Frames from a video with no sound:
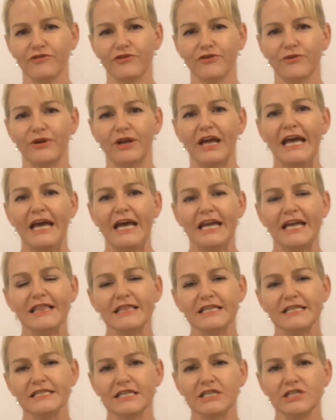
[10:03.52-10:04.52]
field
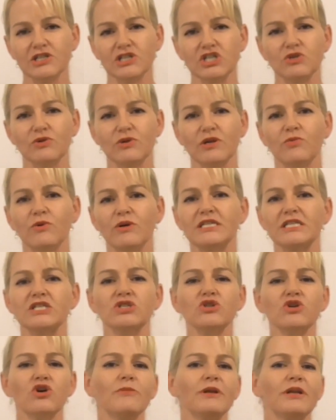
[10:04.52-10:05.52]
in this industry where
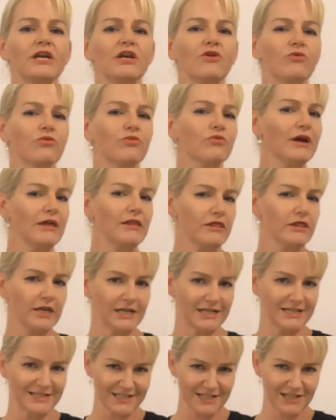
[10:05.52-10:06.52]
so many great
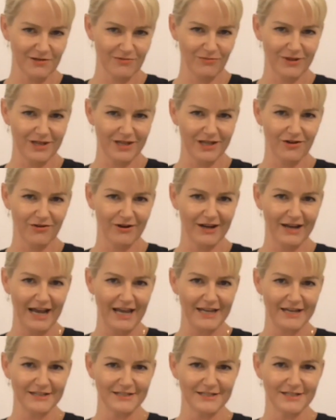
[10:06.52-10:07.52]
things can be
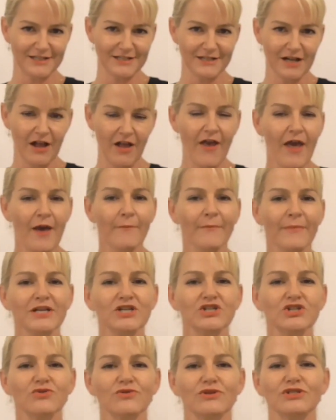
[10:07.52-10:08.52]
created.
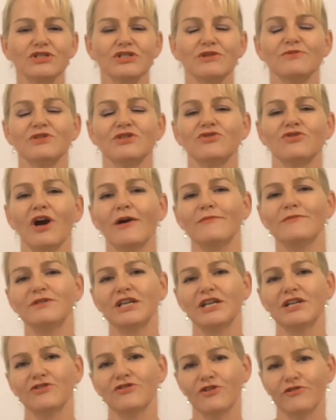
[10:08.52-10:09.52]
Make sure you subscribe
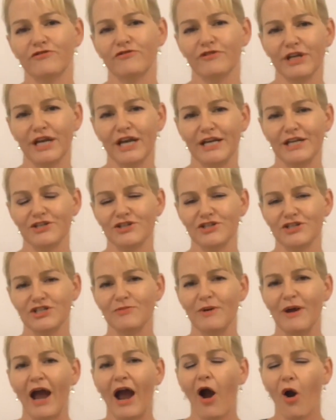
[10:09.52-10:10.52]
to get
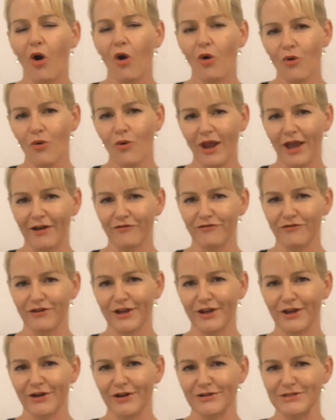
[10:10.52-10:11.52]
notifications about all our
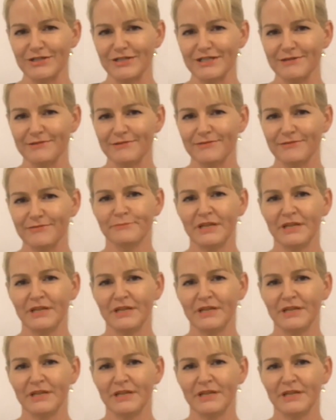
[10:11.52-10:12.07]
videos